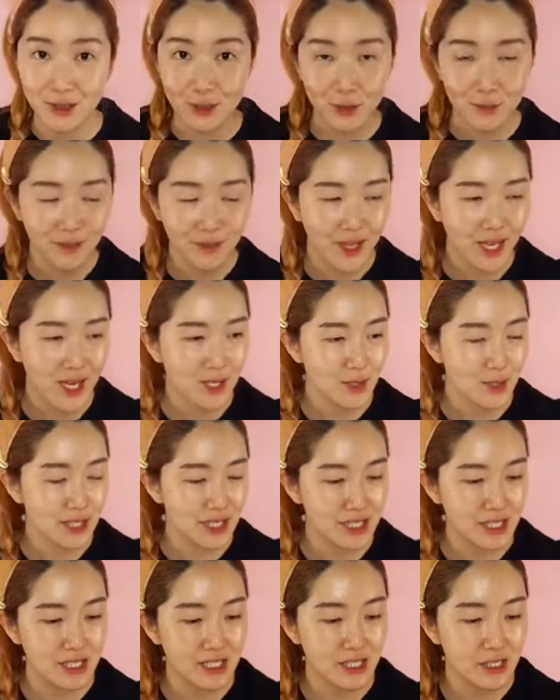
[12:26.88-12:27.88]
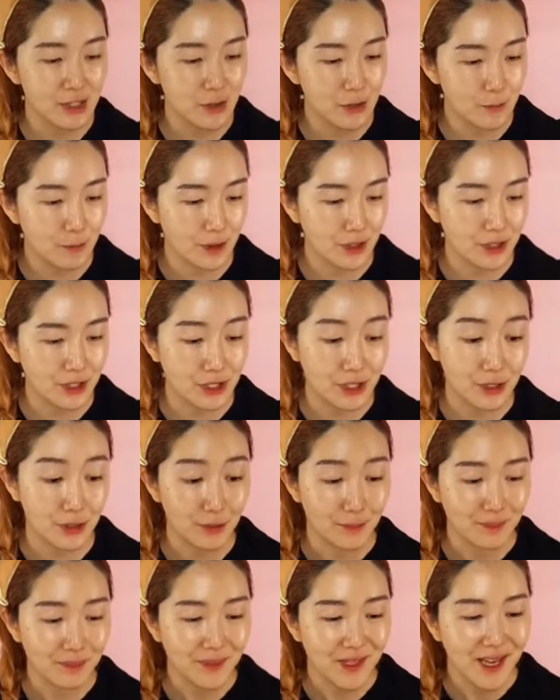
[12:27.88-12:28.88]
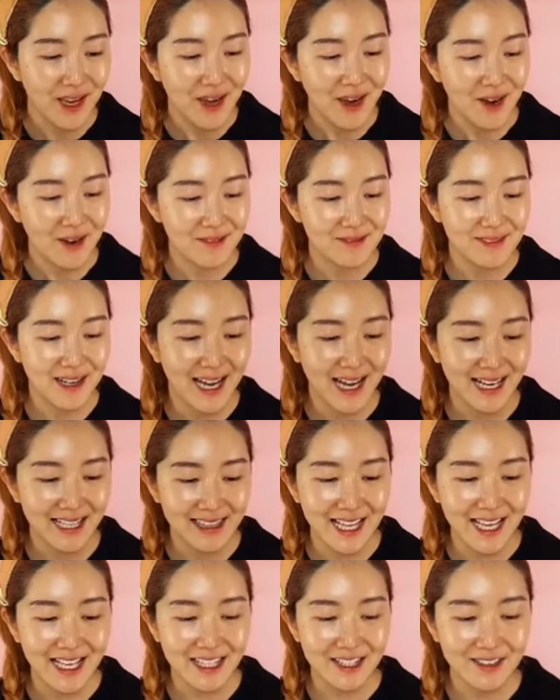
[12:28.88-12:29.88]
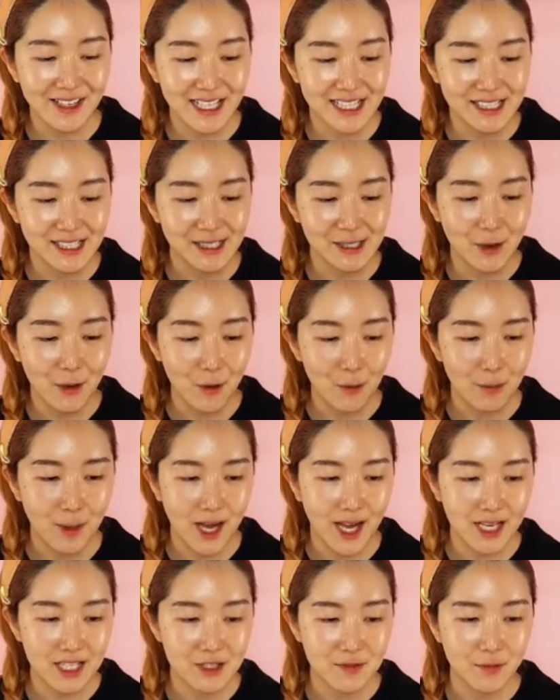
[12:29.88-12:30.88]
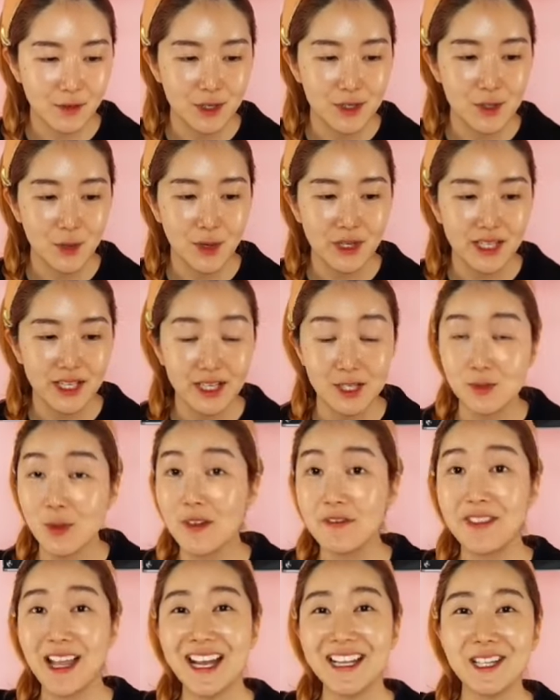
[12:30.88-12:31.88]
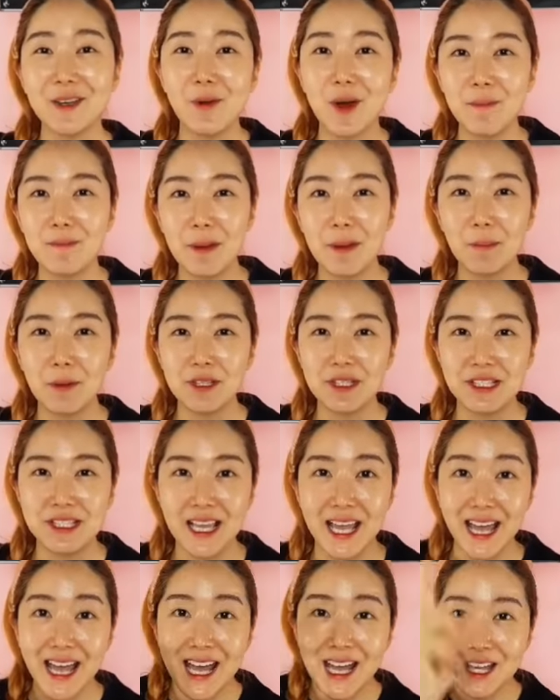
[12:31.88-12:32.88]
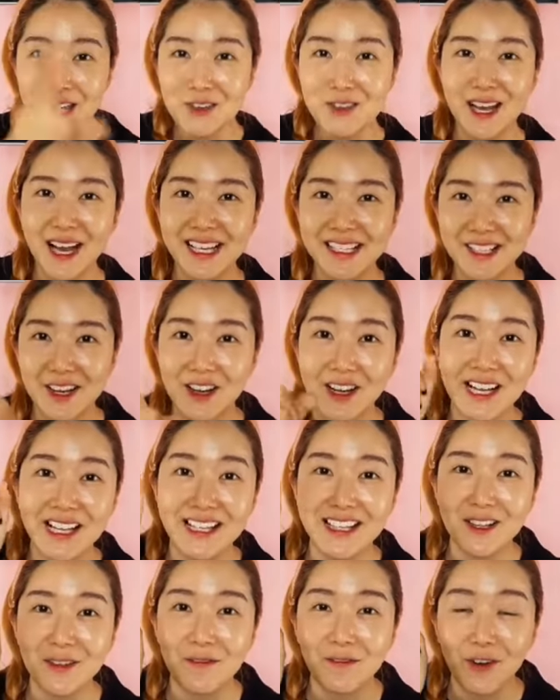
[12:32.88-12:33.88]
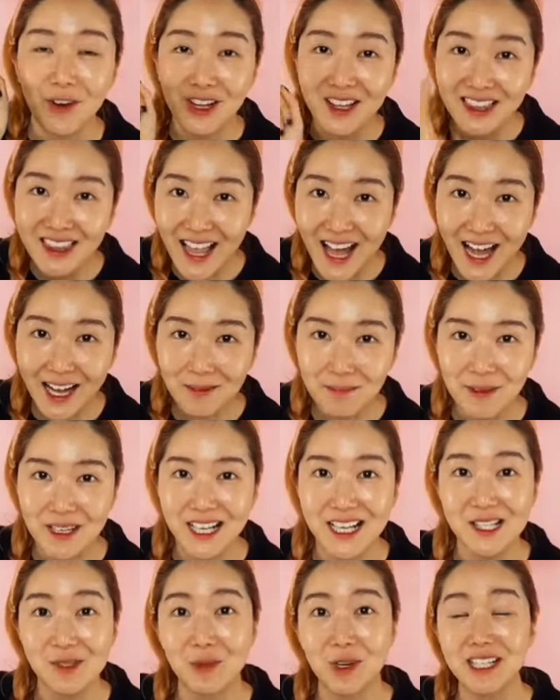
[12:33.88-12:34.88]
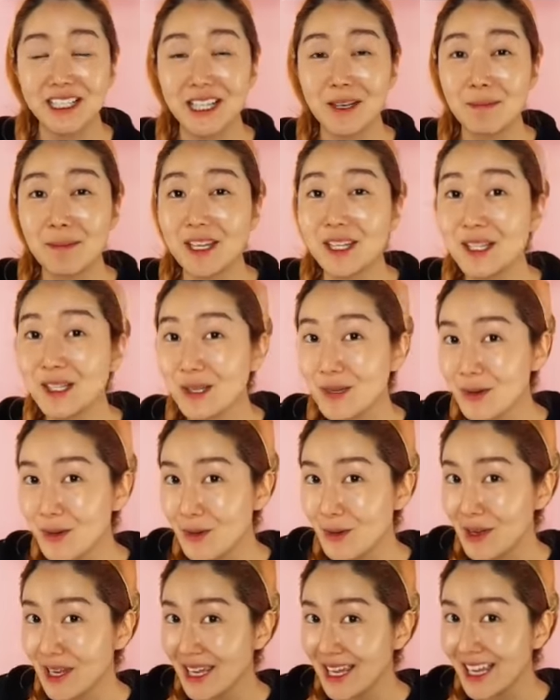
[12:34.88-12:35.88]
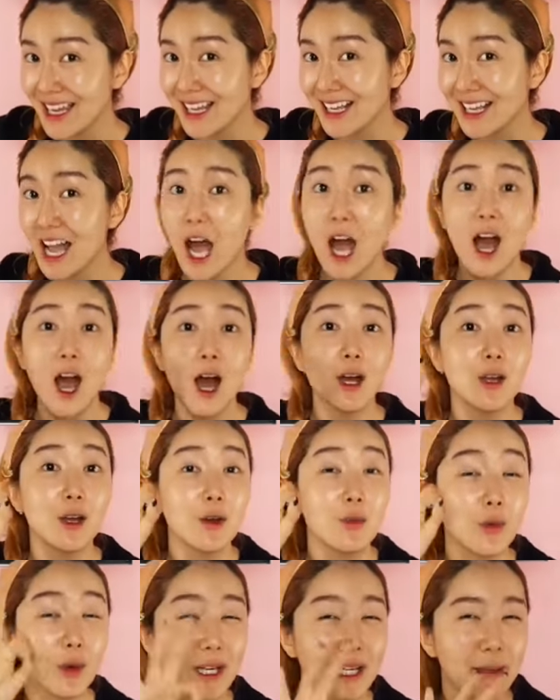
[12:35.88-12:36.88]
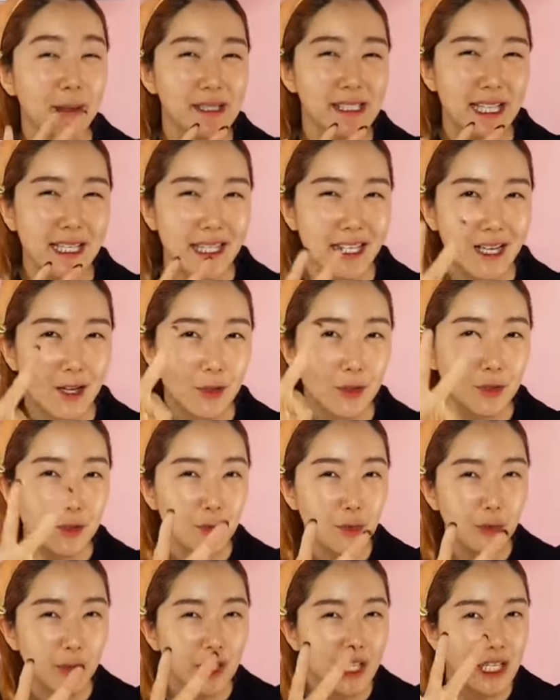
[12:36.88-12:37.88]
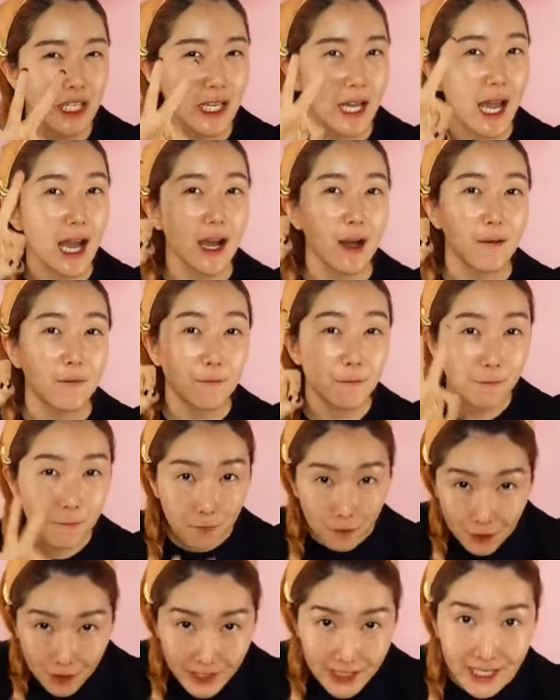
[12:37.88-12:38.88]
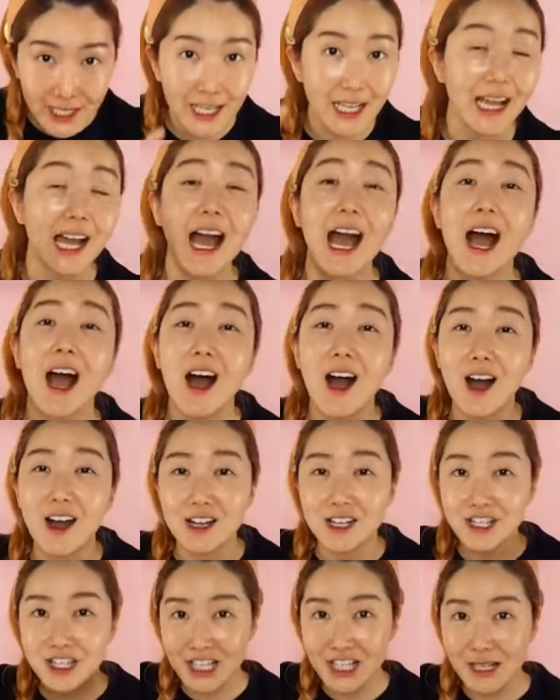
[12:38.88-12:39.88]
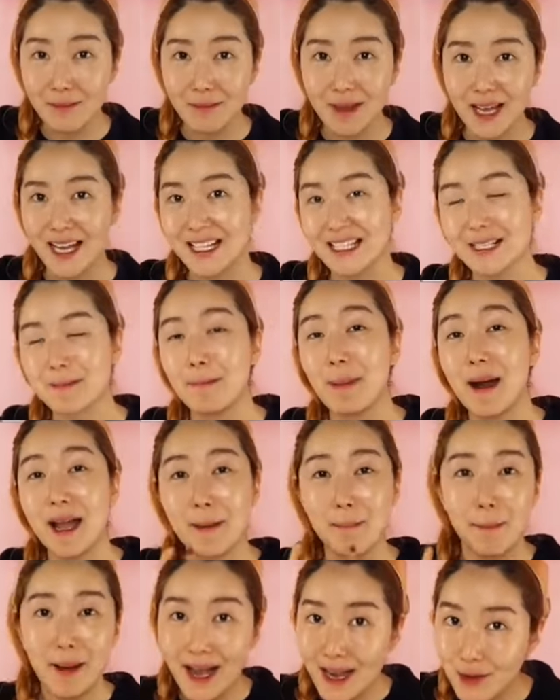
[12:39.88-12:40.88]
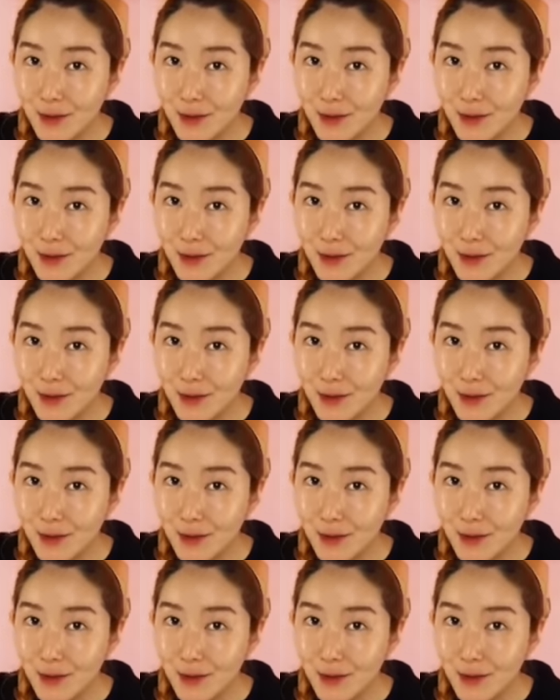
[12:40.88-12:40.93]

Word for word: too. So this is super cute. All right, thank you guys so much for joining us. We have 91 people today. You guys are in for luck because we're gonna be doing, we're gonna be sending out three free uh, sheet mask by